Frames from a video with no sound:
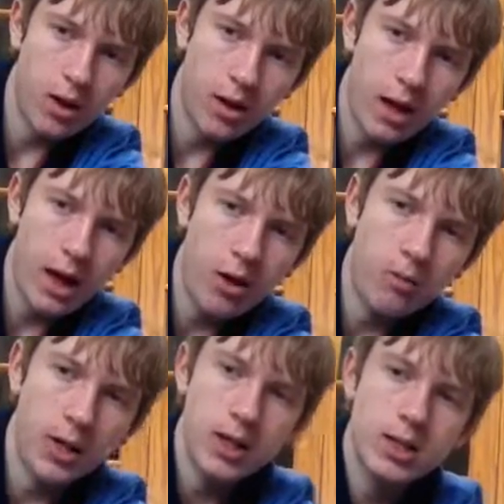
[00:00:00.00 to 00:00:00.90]

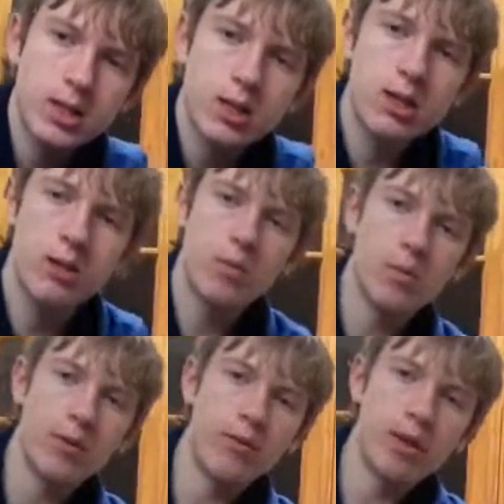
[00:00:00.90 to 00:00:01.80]
helmet
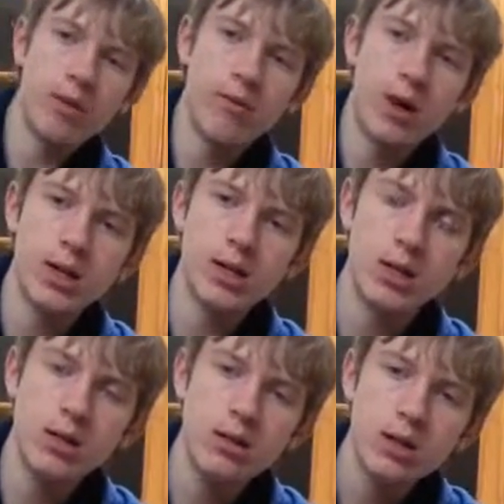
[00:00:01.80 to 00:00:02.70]
with the visor,